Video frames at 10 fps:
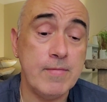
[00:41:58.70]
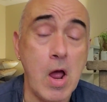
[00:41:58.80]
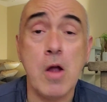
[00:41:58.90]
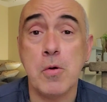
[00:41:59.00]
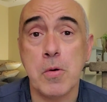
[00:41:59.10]

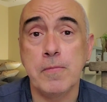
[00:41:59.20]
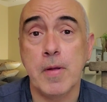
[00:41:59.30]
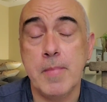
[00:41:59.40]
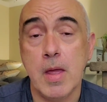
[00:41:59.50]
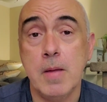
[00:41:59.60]
So I have not
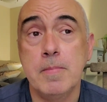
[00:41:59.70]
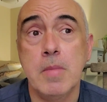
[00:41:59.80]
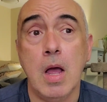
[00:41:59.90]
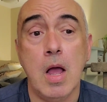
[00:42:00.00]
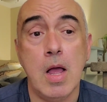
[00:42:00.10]
heard from
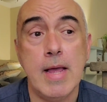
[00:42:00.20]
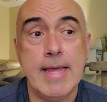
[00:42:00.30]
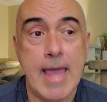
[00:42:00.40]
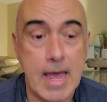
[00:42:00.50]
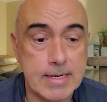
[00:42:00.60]
them
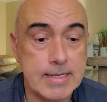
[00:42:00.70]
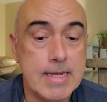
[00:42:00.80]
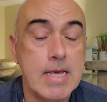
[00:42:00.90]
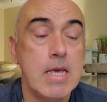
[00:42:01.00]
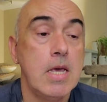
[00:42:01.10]

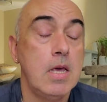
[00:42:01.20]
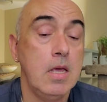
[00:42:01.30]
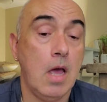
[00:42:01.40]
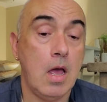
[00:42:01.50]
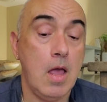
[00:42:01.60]
yet,
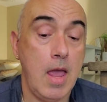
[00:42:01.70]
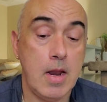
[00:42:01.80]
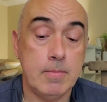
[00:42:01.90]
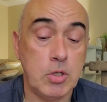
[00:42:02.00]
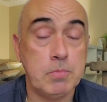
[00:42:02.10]

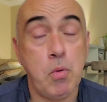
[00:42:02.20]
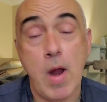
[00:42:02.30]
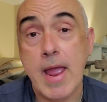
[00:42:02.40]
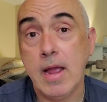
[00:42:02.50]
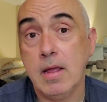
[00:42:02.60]
and I'm just